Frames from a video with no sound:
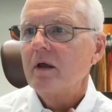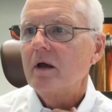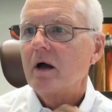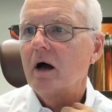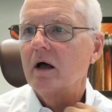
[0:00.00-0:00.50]

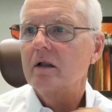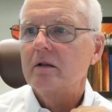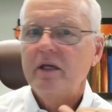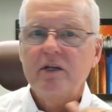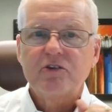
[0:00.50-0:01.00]

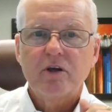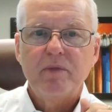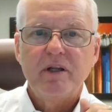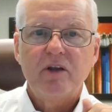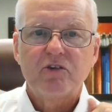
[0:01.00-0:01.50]
Licha
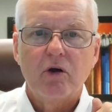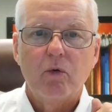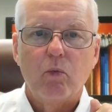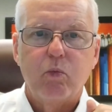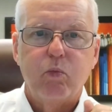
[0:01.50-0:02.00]

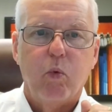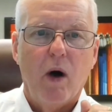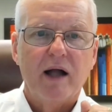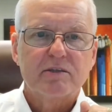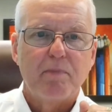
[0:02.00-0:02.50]
Manicha
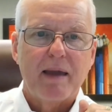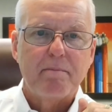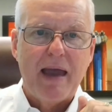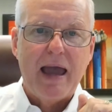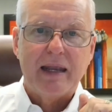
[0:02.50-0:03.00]
wants my
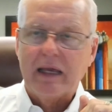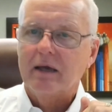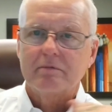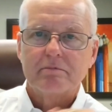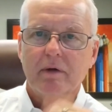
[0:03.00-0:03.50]
Manny.
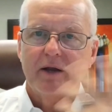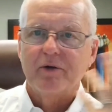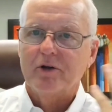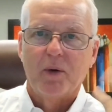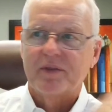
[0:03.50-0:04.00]
I
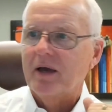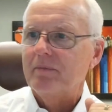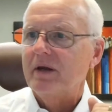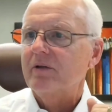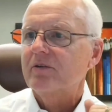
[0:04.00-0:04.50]
don't know what that
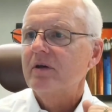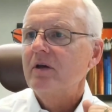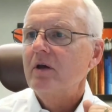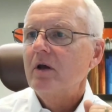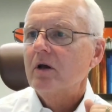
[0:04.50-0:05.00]
means.
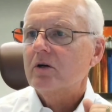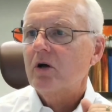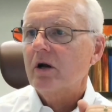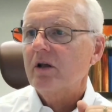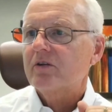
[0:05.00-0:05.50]

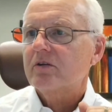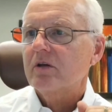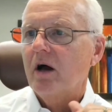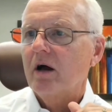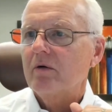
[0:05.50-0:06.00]
Curtis,
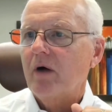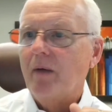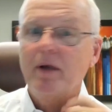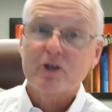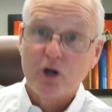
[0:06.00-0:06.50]
I'm
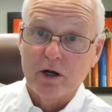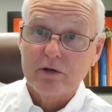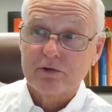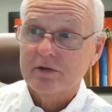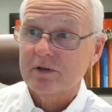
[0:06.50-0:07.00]
not
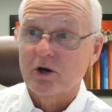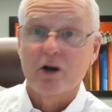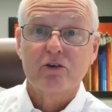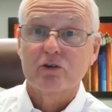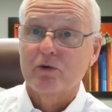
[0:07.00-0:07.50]
Curtis.
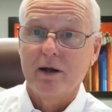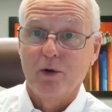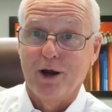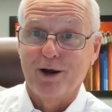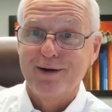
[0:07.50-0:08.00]
Curtis is a great
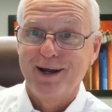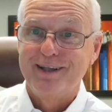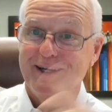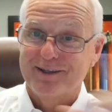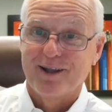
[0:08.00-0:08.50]
lawyer. He
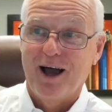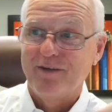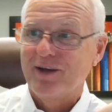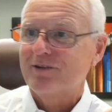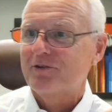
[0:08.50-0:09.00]
did his
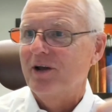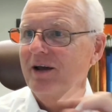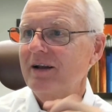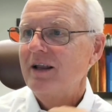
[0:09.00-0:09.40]
live yesterday.